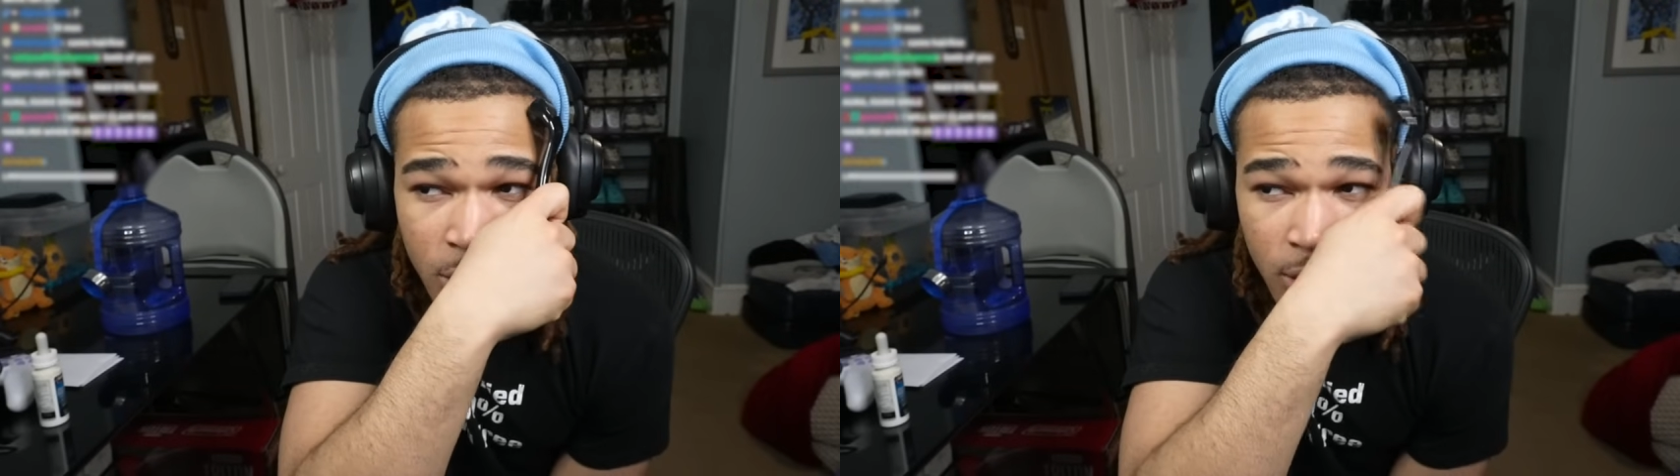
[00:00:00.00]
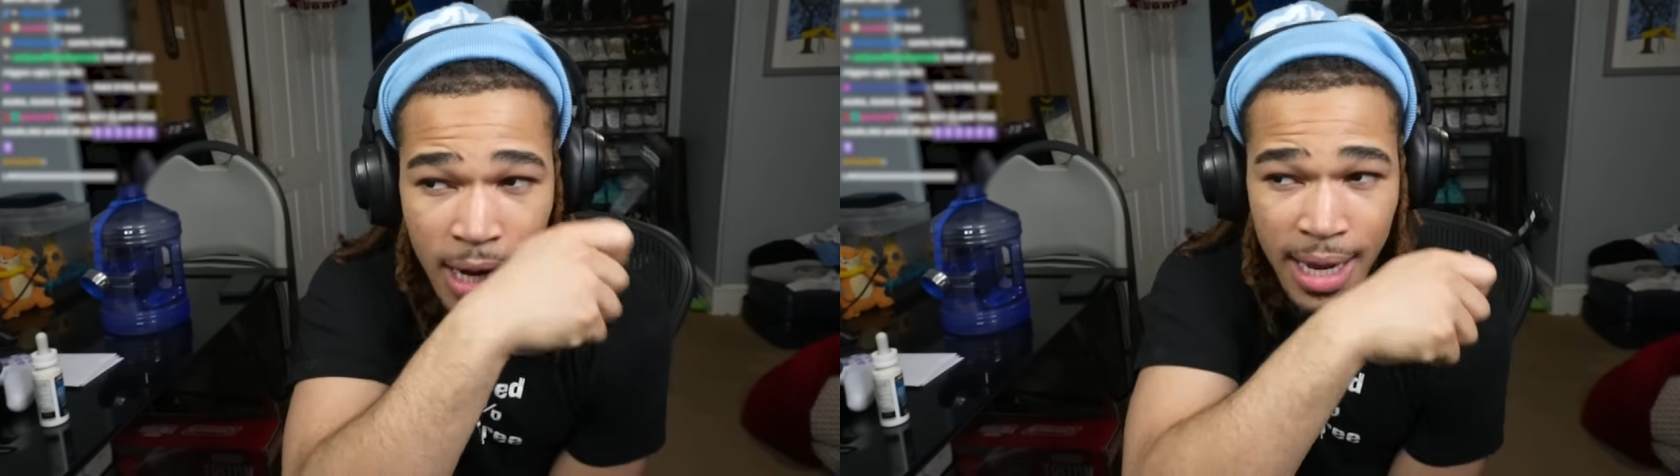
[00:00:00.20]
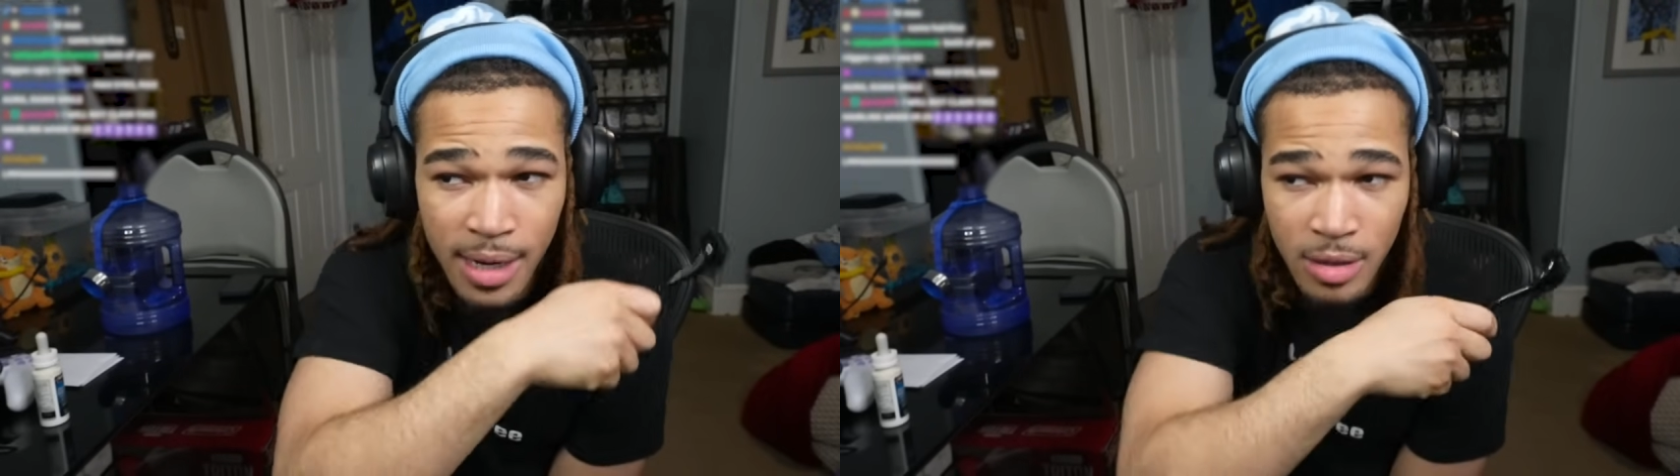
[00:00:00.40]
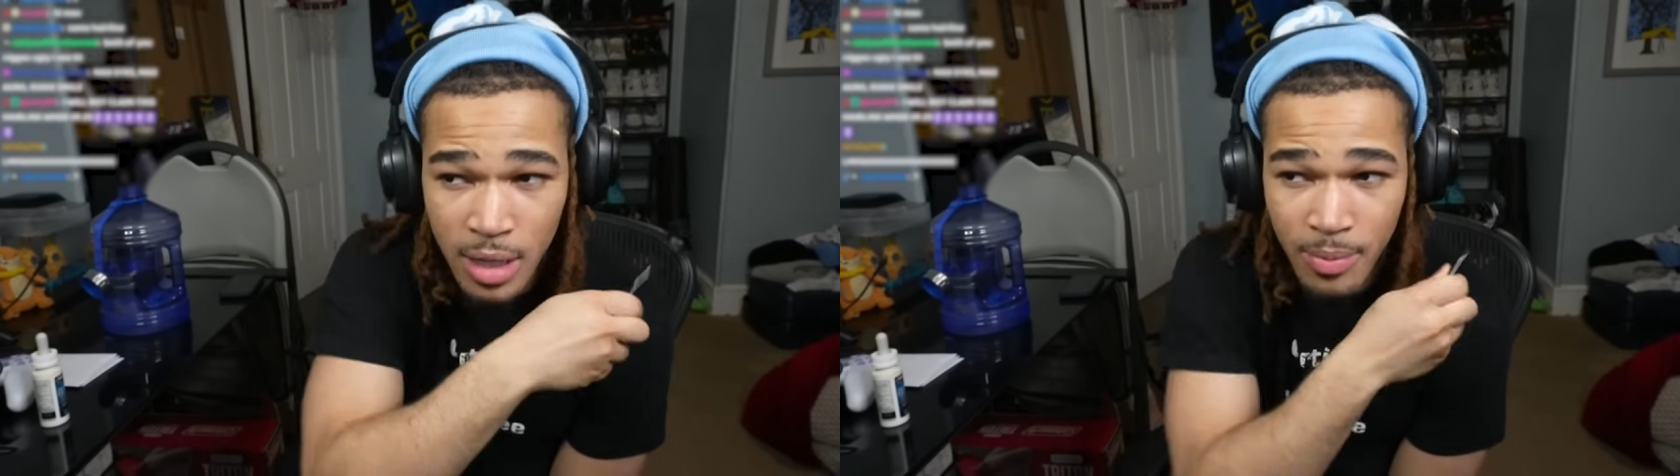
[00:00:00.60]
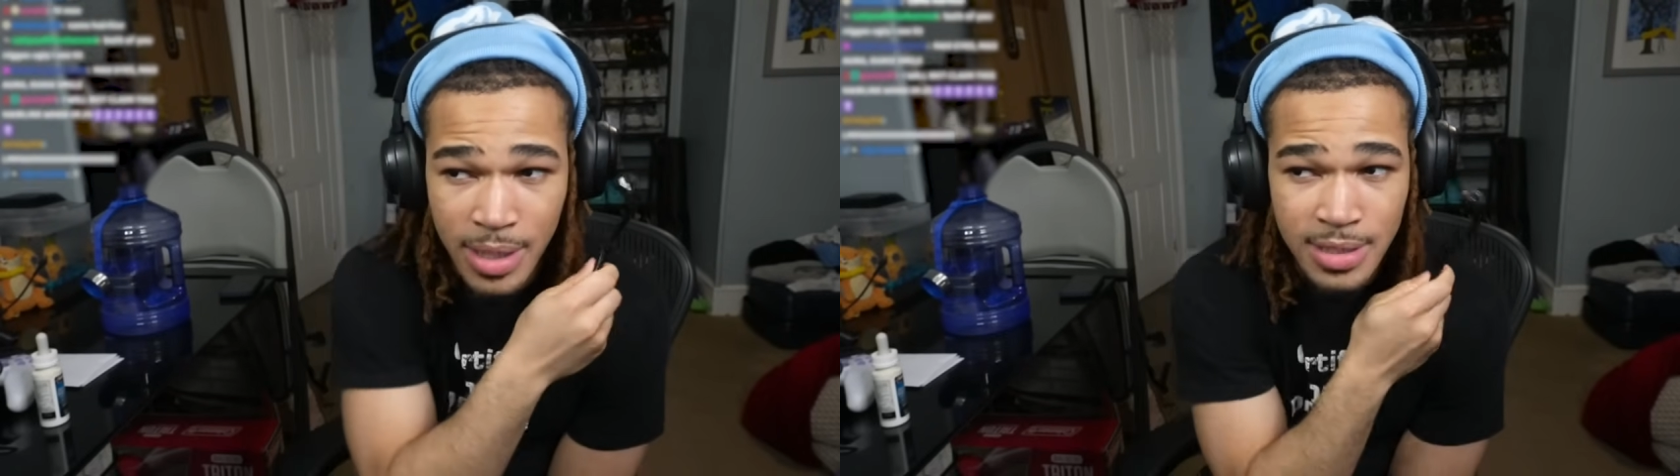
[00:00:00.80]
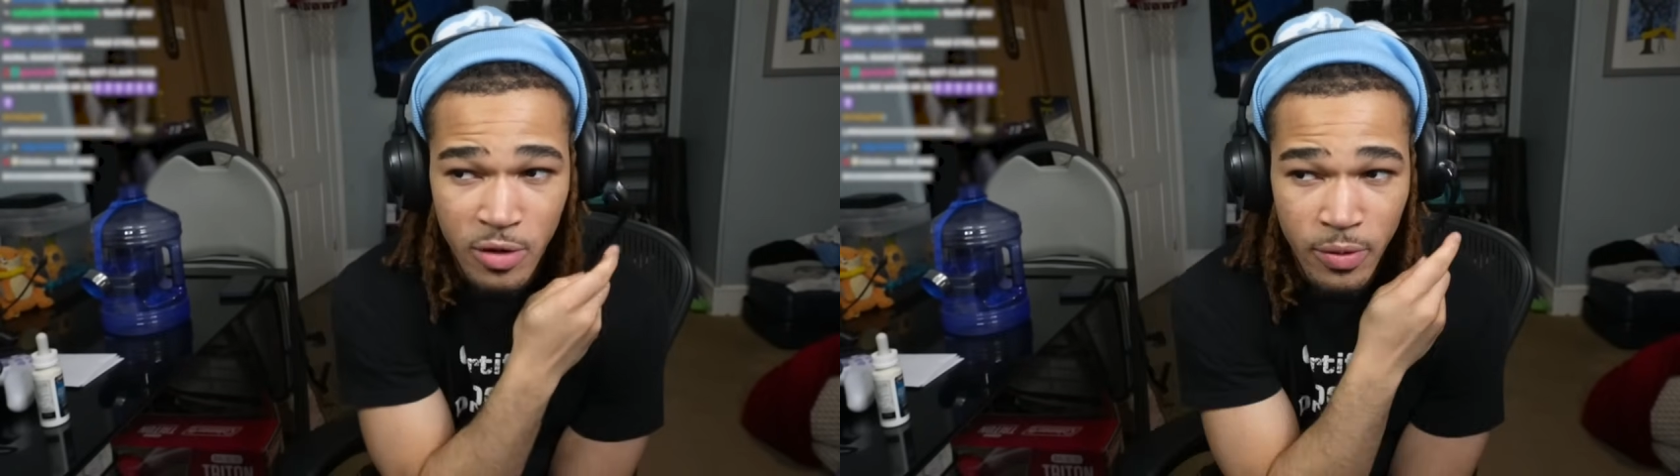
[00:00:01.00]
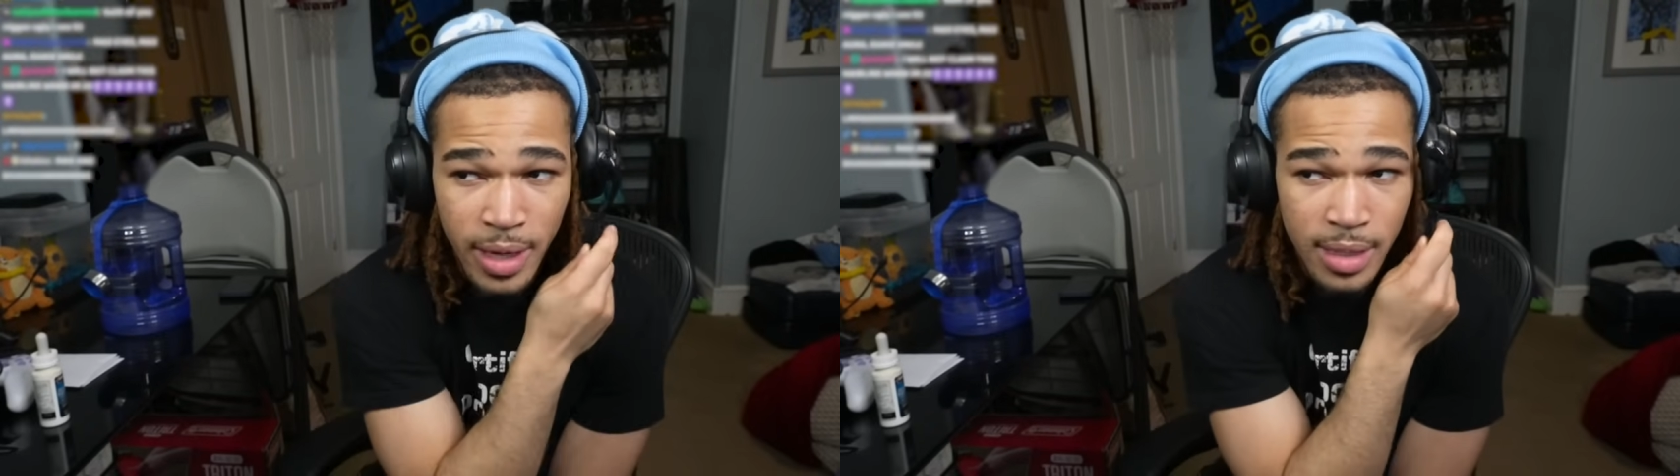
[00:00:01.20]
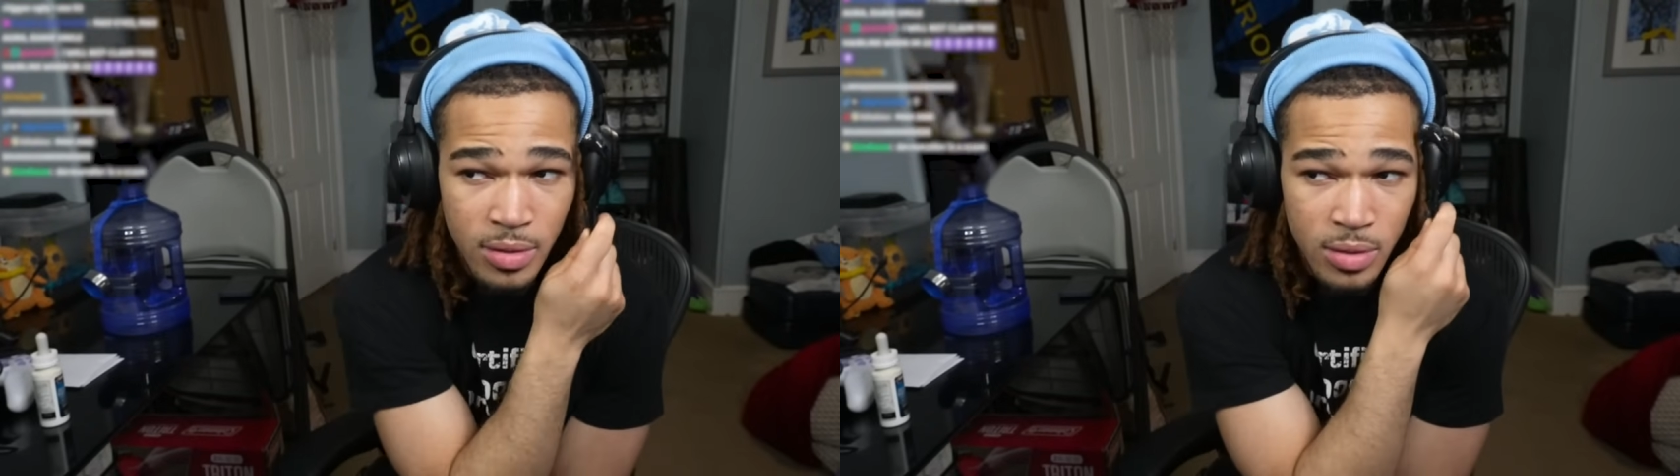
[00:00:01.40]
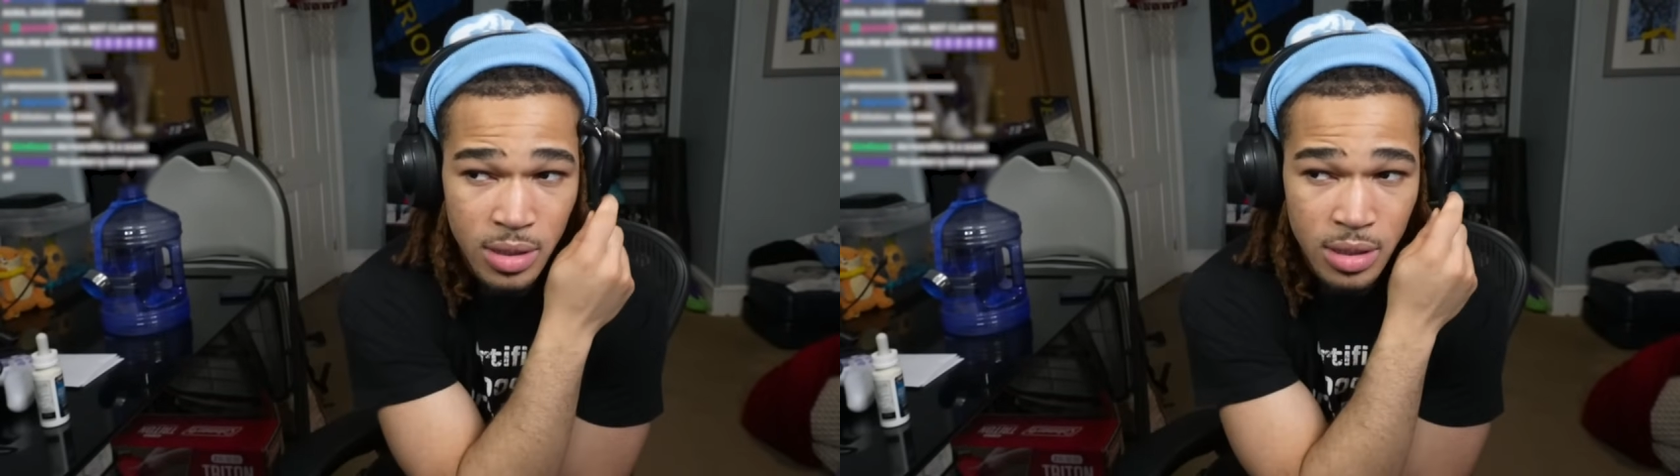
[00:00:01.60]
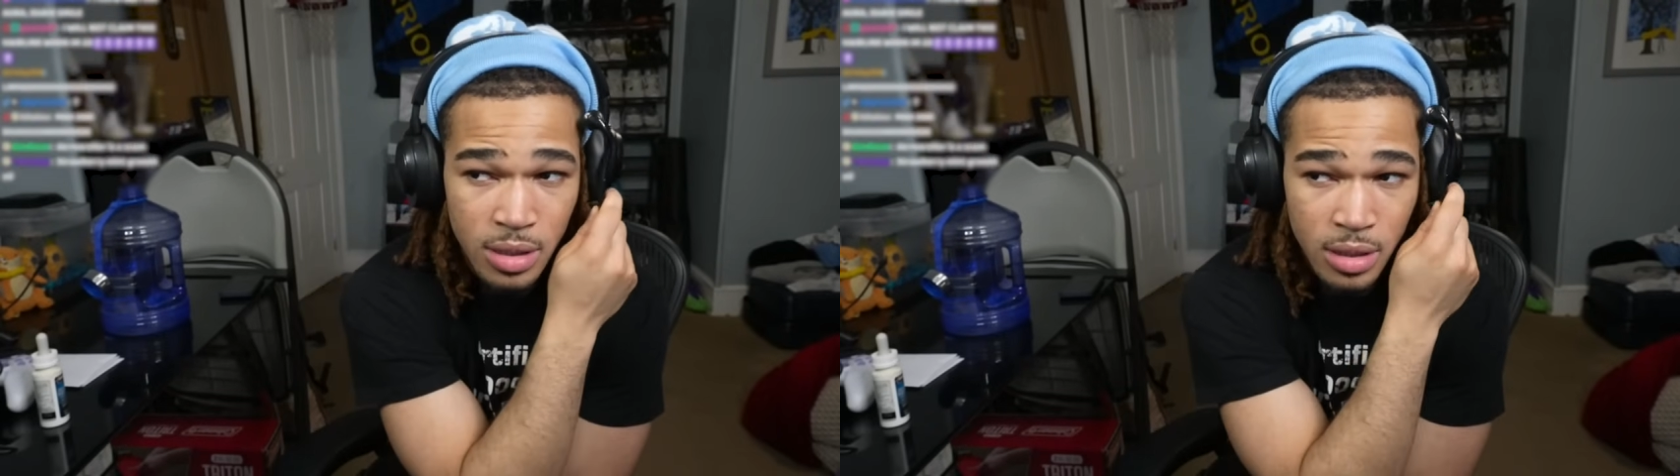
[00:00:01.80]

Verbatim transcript: hold on, I gotta look at myself while I do this.